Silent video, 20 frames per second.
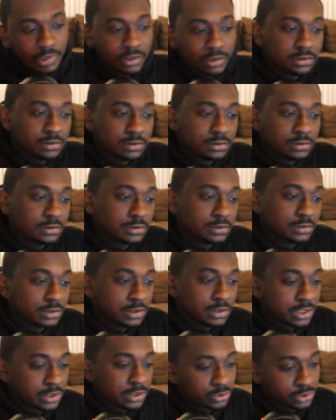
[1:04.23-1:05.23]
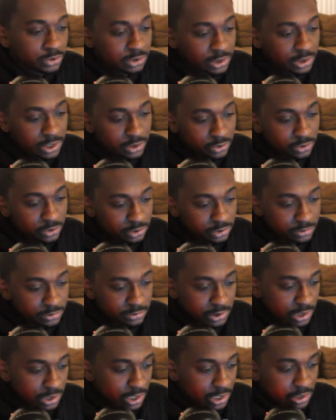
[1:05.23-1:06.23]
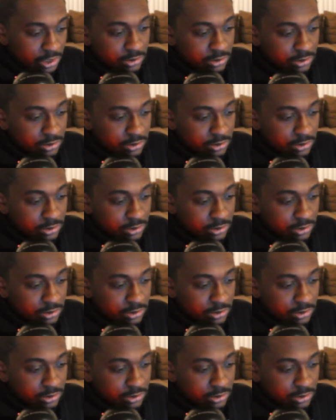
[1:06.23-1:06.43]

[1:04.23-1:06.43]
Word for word: you know you gotta do what you gotta do sometimes.